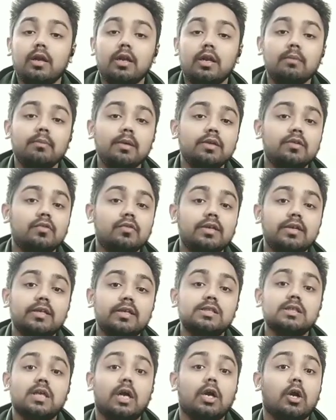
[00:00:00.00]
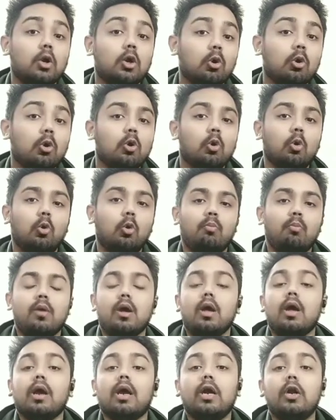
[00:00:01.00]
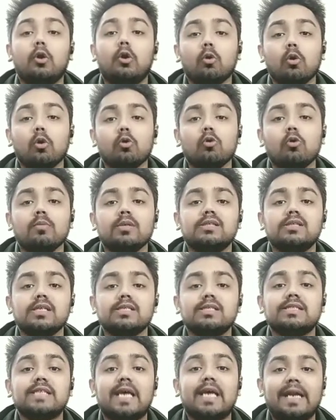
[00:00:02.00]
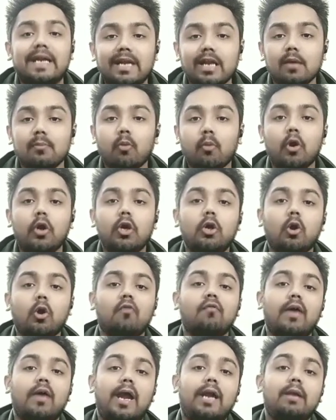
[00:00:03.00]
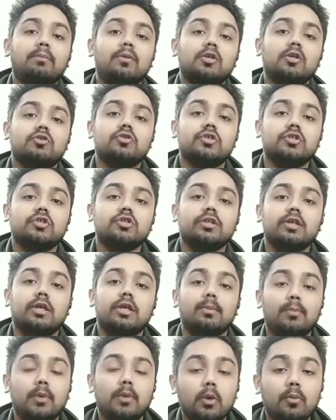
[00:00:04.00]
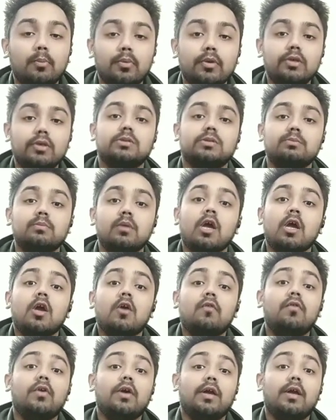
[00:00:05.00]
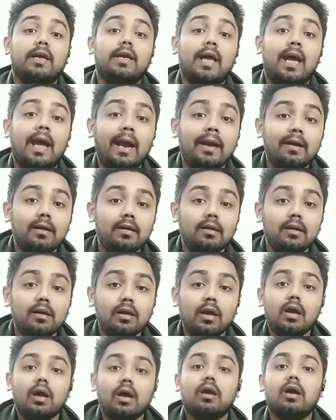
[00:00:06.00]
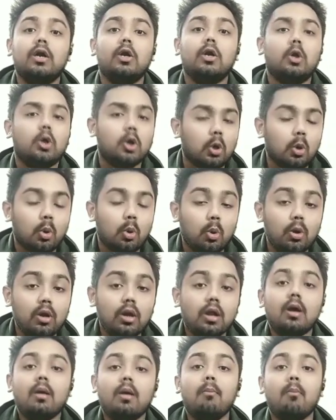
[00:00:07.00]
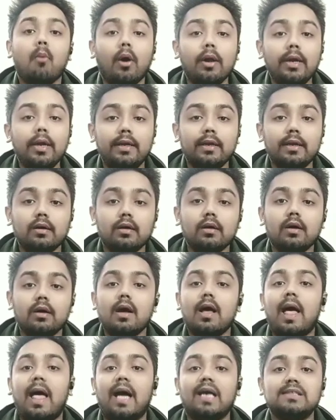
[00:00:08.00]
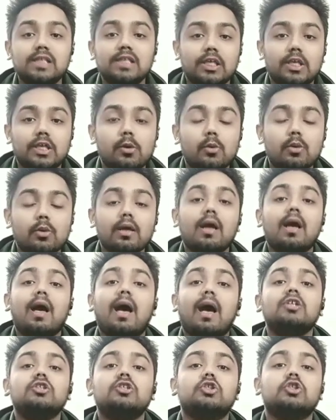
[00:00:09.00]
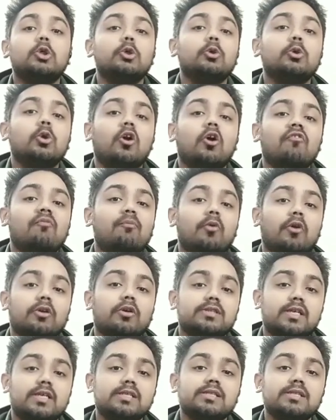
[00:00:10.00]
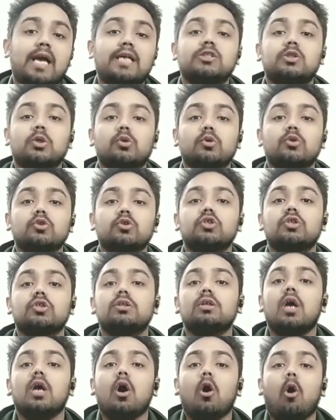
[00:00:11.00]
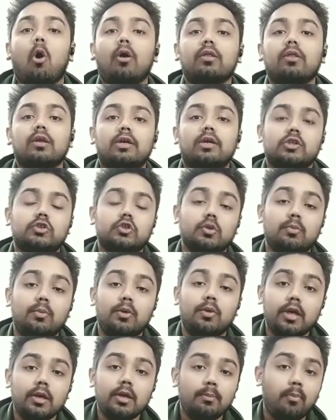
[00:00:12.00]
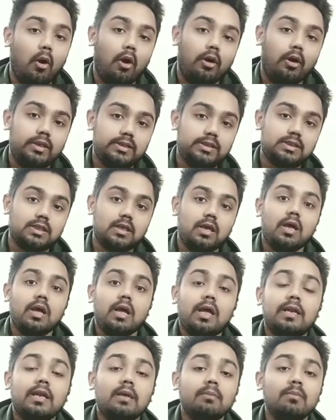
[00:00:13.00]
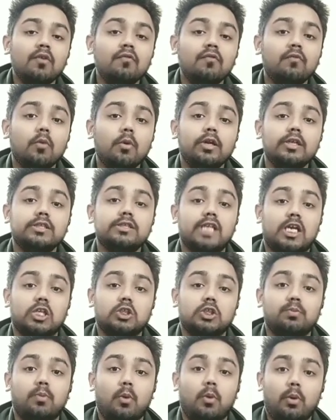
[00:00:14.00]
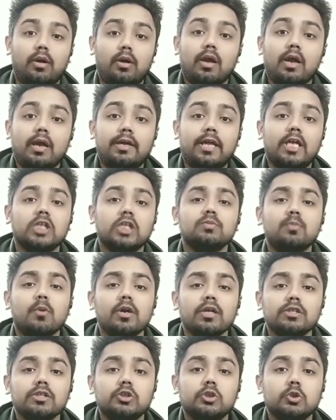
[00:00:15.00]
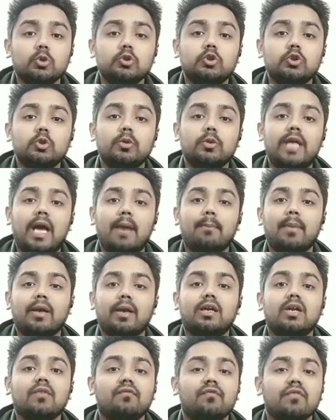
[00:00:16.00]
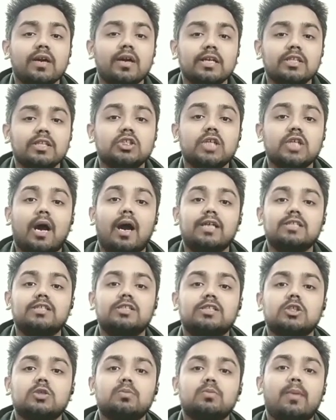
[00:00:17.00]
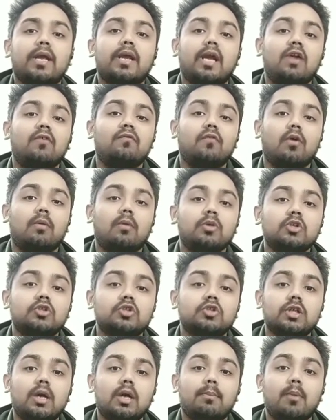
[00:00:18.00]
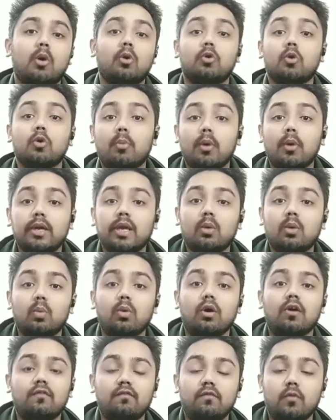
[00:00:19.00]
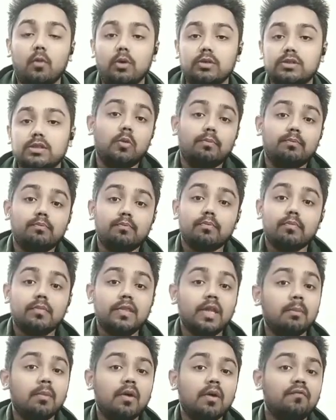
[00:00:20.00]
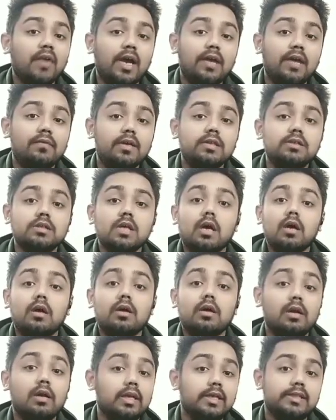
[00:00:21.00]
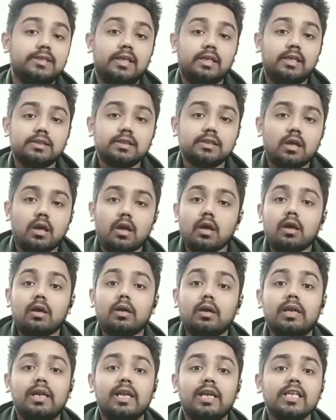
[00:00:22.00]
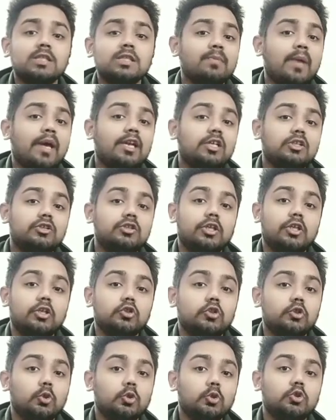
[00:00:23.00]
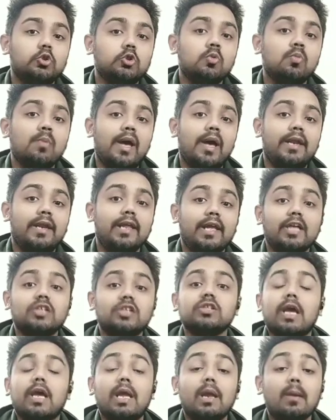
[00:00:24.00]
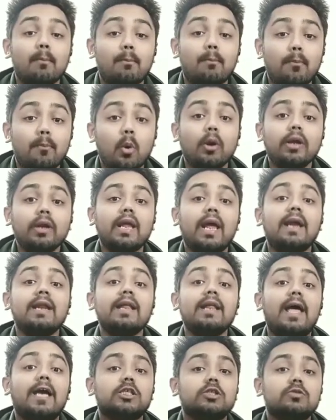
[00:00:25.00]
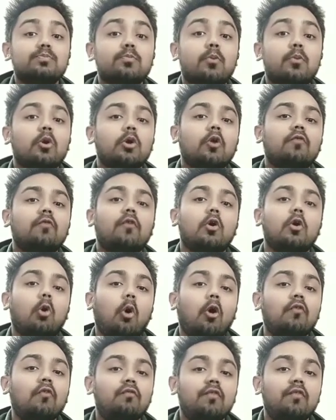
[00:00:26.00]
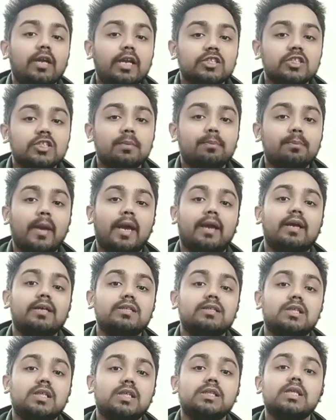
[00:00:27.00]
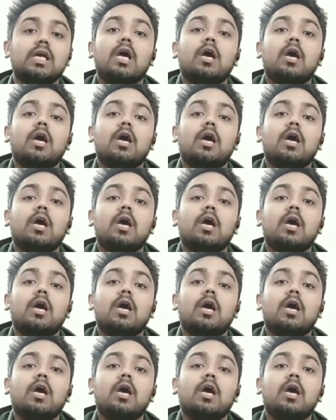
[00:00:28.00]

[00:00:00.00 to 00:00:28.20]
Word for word: Number three is control room. Control room is the central point of administration in Blue Prism where it handle, control, monitor, execute and schedule of process execution on the distributed bots. Number 4 is dashboard. Dashboard is used to depict different charts displaying information about robotic workforce. Number 5 is releases. Release Manager is used to manage import and export of our configuration packages